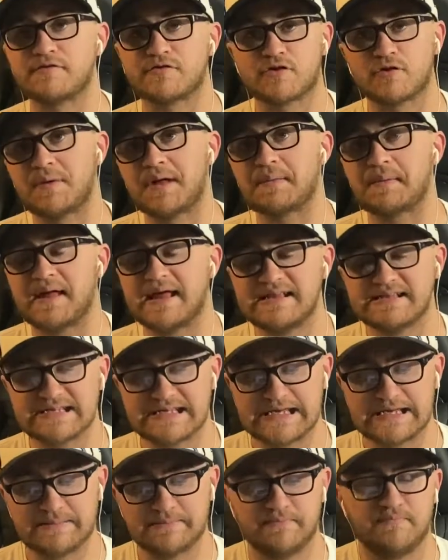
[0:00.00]
throwback paint
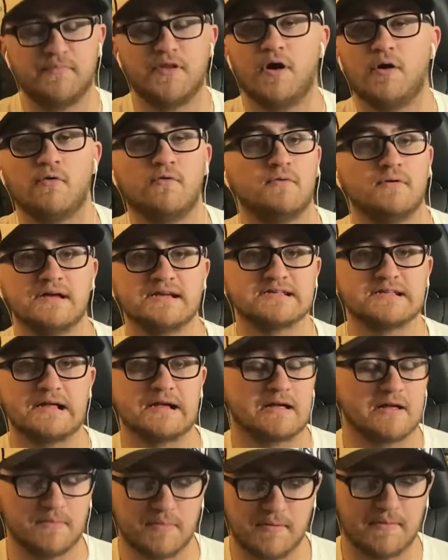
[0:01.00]
scheme? No, it's not
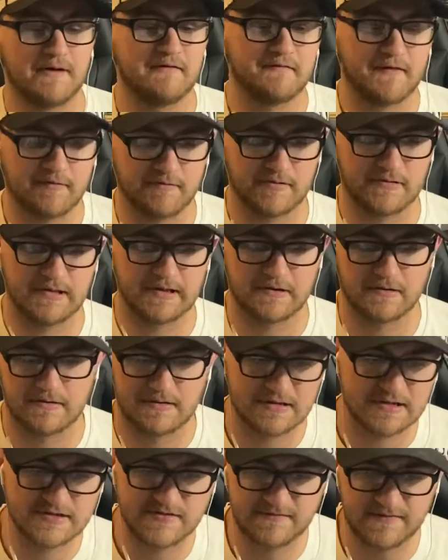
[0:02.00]
going to be my favorite later in
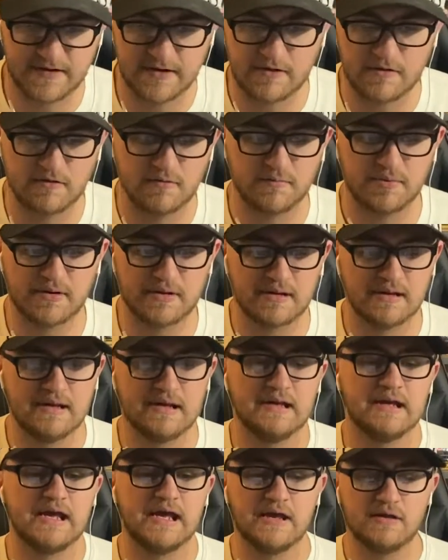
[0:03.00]
this video, but it